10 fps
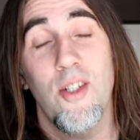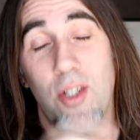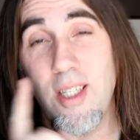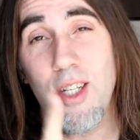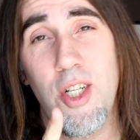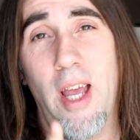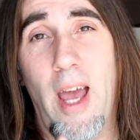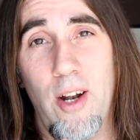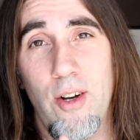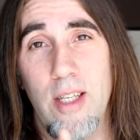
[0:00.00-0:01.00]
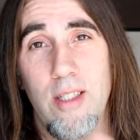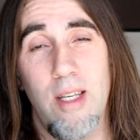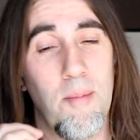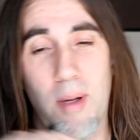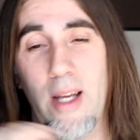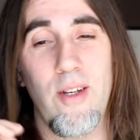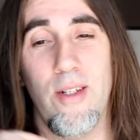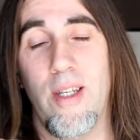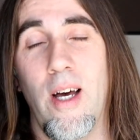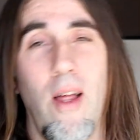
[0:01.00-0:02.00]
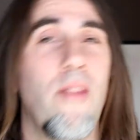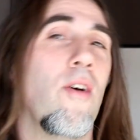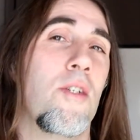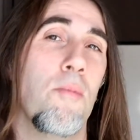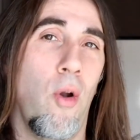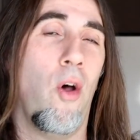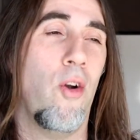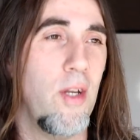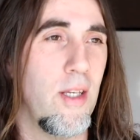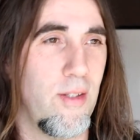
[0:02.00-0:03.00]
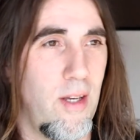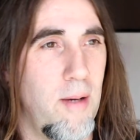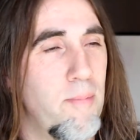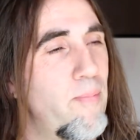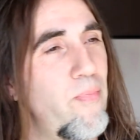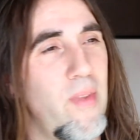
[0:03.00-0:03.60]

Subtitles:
She said she had her knees up, but I couldn't tell. I thought she brought her knees up.